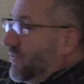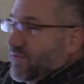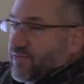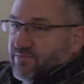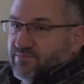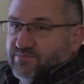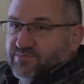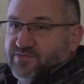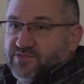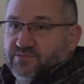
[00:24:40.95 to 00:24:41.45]
with
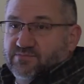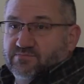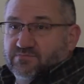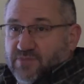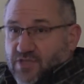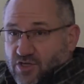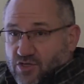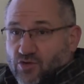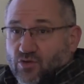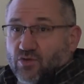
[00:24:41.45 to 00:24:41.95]

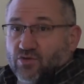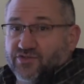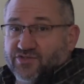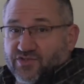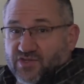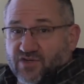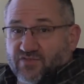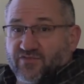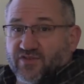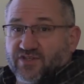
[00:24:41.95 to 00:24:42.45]
a cold
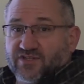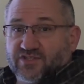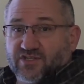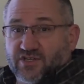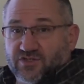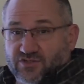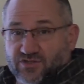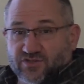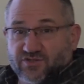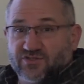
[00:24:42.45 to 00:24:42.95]
surface
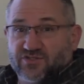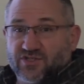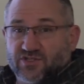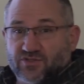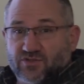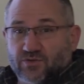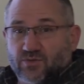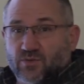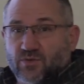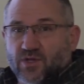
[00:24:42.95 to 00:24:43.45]
and turns
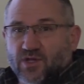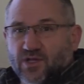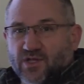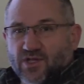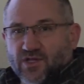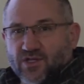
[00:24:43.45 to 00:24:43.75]
into